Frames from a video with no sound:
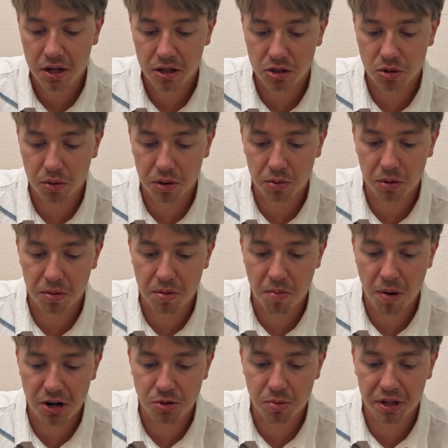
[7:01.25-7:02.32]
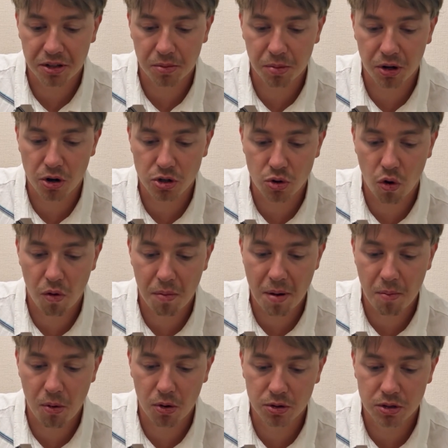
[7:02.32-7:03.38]
So it will be much better, because all my
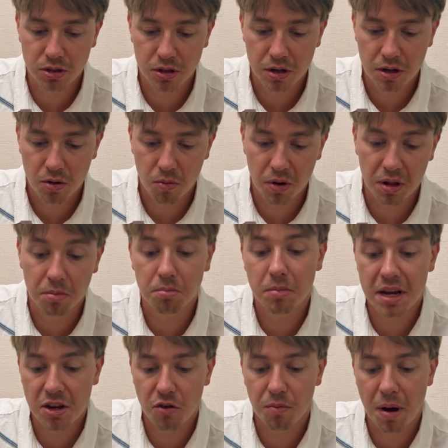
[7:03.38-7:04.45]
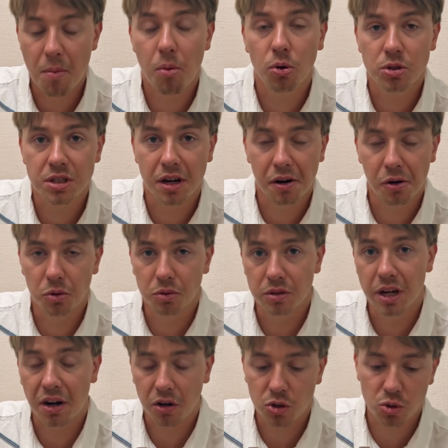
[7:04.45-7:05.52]
pawns, well, many of my pawns are on
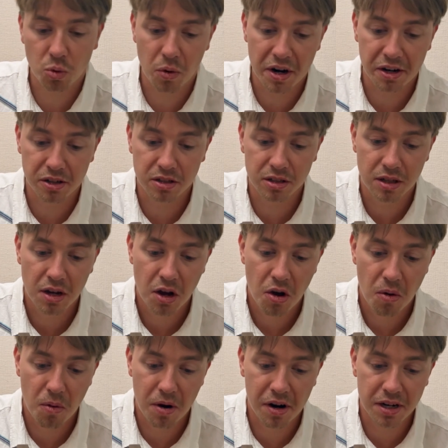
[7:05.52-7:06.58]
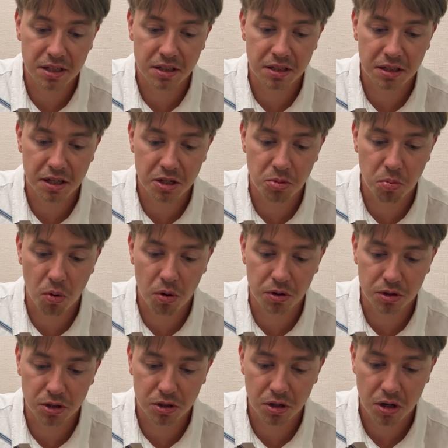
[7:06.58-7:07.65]
dark squares, whereas his
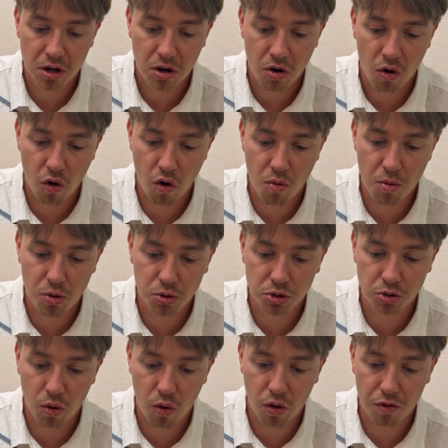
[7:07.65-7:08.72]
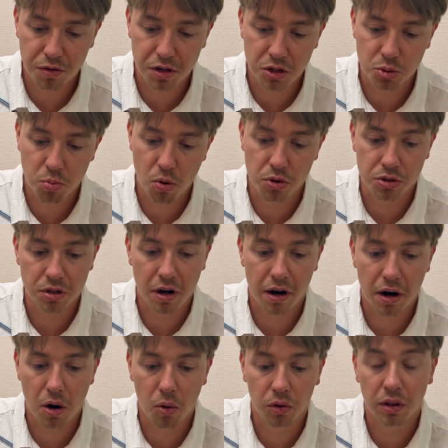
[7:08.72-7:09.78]
pawns, almost all of his pawns
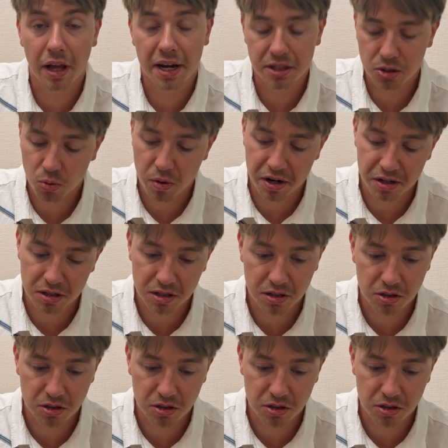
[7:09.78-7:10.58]
are on light squares.